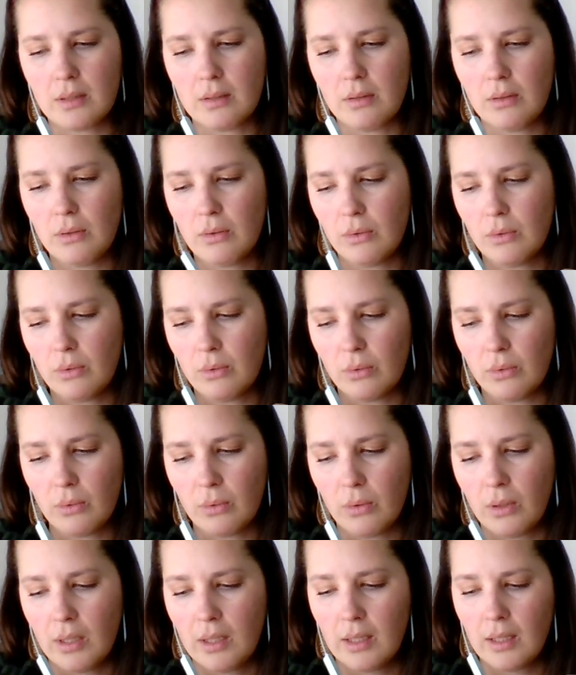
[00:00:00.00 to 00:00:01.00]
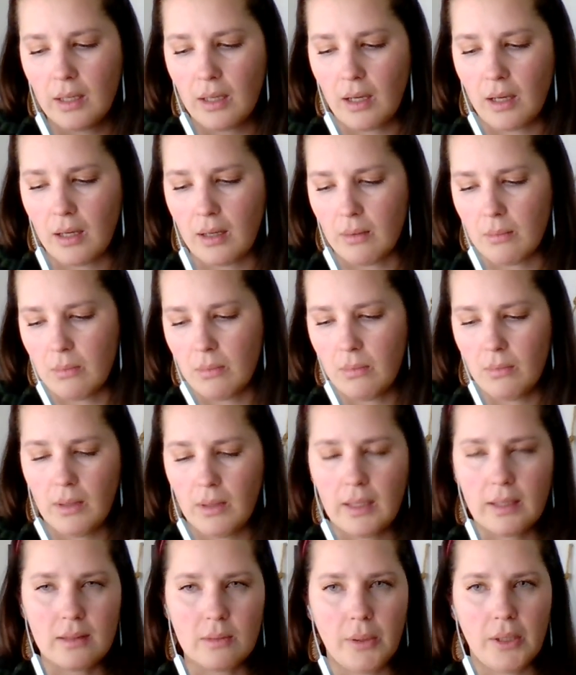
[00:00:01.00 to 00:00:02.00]
a person who
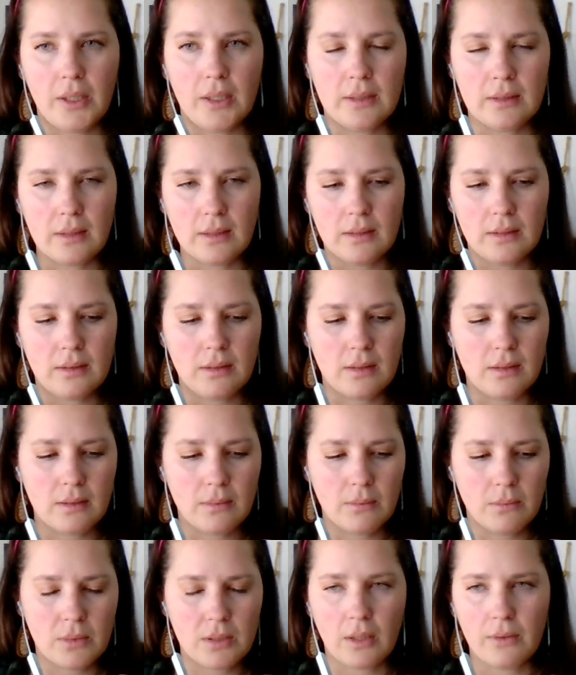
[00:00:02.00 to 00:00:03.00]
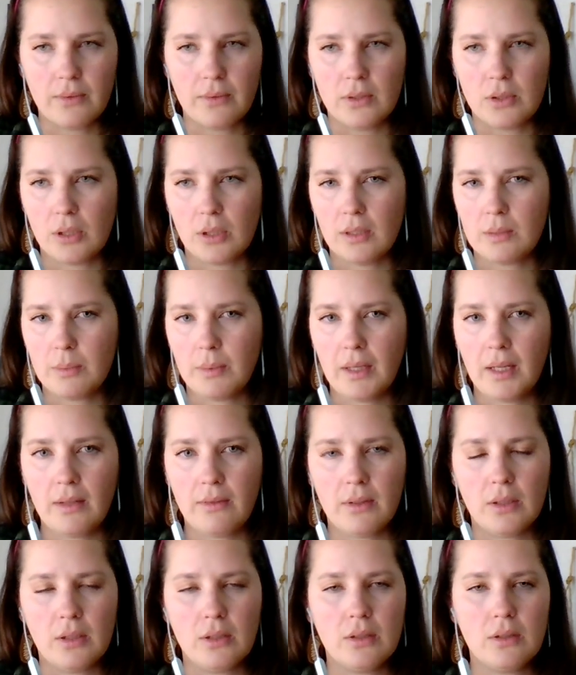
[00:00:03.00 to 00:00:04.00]
um, experiences, self injurious
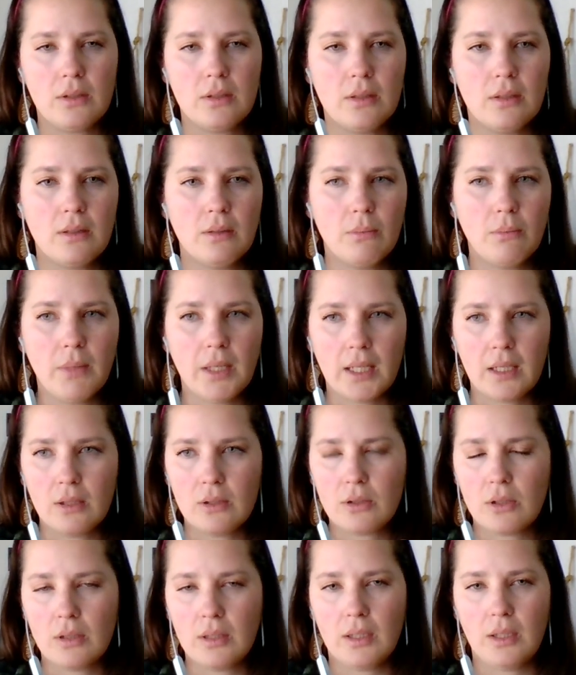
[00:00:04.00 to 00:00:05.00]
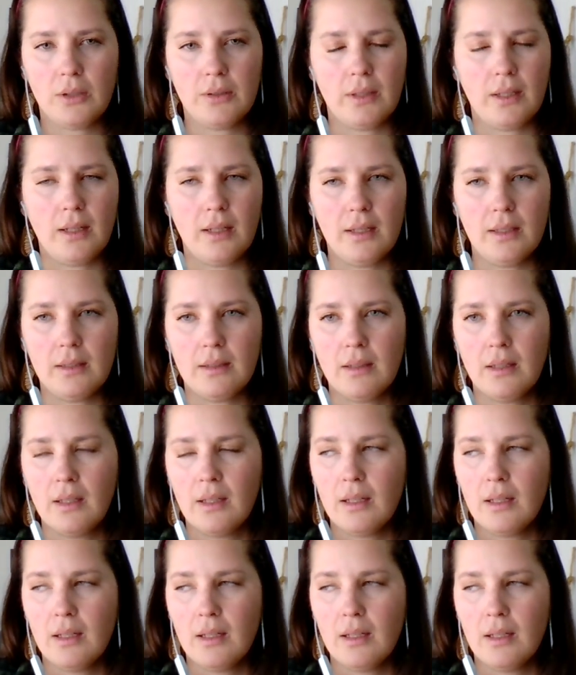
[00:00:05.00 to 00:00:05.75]
behaviors, making sure that you're mm-hmm.